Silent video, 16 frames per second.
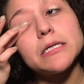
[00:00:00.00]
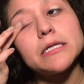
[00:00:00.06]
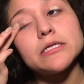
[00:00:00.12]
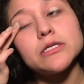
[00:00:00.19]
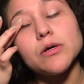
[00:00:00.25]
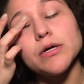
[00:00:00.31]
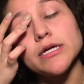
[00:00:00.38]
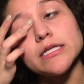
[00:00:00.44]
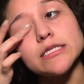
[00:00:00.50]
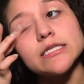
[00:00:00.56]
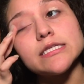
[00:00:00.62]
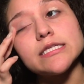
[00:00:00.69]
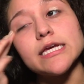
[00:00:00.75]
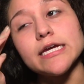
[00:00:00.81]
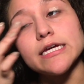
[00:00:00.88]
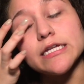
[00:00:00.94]
so it can
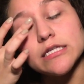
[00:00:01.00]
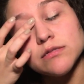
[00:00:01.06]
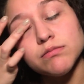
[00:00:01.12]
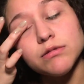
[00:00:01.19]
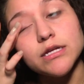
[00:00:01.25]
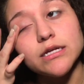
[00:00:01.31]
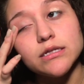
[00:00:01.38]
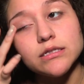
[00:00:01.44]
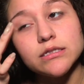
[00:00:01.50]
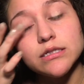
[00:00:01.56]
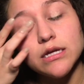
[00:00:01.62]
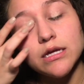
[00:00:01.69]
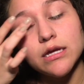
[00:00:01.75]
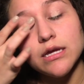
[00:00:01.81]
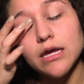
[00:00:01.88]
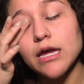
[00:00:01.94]
stay in its place
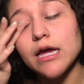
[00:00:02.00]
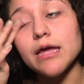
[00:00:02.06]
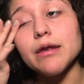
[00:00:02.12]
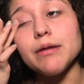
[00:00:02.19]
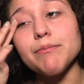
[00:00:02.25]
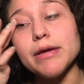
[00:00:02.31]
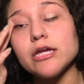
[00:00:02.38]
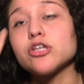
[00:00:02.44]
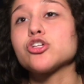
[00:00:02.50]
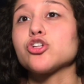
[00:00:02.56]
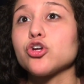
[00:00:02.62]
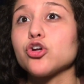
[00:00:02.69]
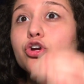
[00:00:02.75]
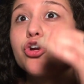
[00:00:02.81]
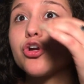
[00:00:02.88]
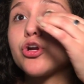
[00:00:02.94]
and make
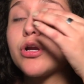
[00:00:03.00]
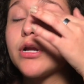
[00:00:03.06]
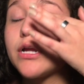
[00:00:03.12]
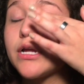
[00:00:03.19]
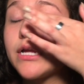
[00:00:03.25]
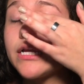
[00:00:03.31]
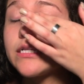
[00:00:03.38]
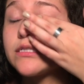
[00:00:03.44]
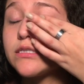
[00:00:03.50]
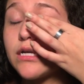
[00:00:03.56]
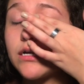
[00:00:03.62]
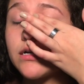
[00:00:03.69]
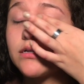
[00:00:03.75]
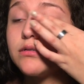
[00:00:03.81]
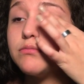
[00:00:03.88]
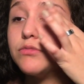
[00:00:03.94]
sure it's
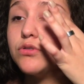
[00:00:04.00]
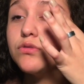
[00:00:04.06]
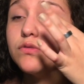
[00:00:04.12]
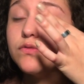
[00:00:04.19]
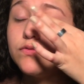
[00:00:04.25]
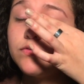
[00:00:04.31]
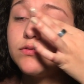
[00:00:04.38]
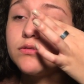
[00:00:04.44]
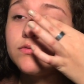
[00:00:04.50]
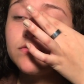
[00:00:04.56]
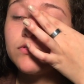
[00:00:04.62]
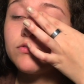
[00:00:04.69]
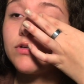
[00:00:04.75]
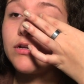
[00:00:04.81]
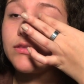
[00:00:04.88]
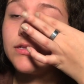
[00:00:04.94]
not gonna move
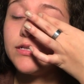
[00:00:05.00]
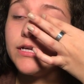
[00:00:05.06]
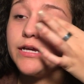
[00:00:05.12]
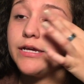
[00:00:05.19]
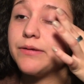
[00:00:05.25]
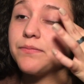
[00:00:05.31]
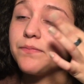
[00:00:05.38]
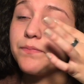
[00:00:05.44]
throughout the day.